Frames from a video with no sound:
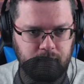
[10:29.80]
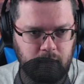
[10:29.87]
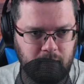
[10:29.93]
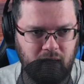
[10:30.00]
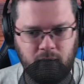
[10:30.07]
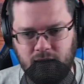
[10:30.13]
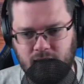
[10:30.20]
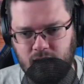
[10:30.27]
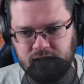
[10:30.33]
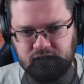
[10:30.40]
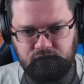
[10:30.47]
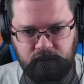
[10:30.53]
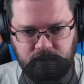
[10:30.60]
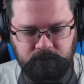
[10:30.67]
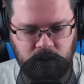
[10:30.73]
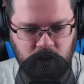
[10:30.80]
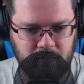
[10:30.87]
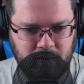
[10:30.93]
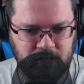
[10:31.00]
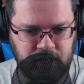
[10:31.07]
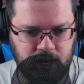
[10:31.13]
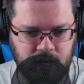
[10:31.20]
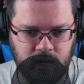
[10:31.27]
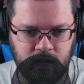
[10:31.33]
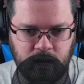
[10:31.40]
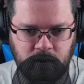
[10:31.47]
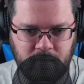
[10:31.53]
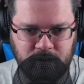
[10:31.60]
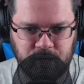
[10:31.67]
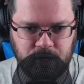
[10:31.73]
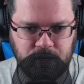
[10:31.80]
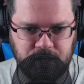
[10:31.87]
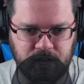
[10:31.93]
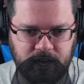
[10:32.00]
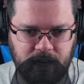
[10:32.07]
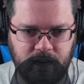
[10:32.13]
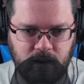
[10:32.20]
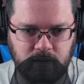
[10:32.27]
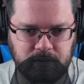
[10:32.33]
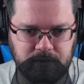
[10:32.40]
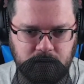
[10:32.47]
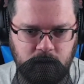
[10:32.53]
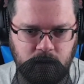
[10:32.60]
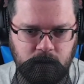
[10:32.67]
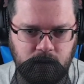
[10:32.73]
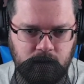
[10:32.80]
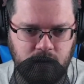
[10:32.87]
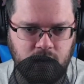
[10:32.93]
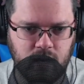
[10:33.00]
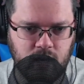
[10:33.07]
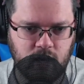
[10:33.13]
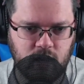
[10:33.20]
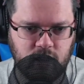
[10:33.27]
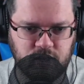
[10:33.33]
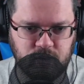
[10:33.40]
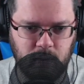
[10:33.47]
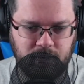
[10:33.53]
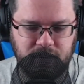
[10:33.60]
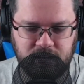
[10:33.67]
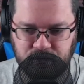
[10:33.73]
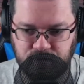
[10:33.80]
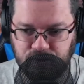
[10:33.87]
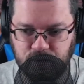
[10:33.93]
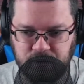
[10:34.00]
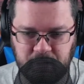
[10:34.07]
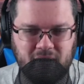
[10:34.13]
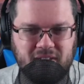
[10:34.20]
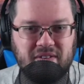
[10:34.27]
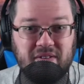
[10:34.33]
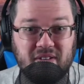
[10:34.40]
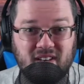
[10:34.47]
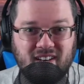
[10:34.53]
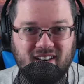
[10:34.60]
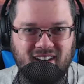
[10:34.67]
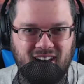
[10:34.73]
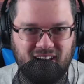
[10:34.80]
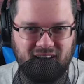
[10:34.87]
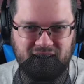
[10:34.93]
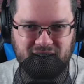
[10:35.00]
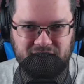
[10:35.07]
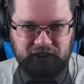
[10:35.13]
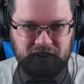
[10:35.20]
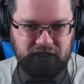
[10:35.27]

By the way, guys, if you haven't already been checking it out, make sure you check out the 12 Days of Foosmas. 25